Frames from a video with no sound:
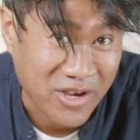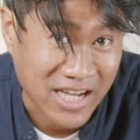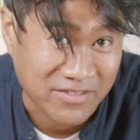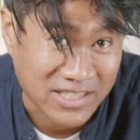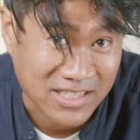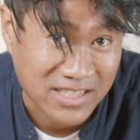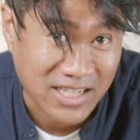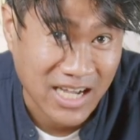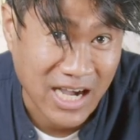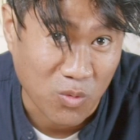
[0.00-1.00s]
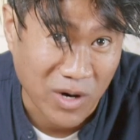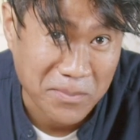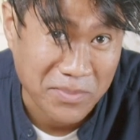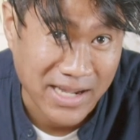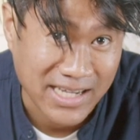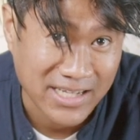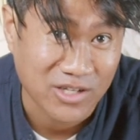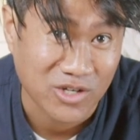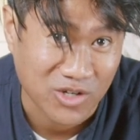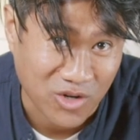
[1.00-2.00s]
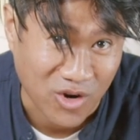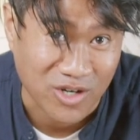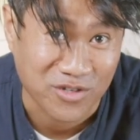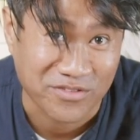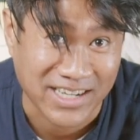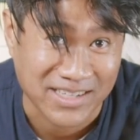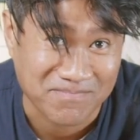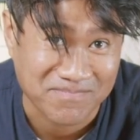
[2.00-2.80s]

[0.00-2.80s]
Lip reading: you have it, a one-pan coq au vin.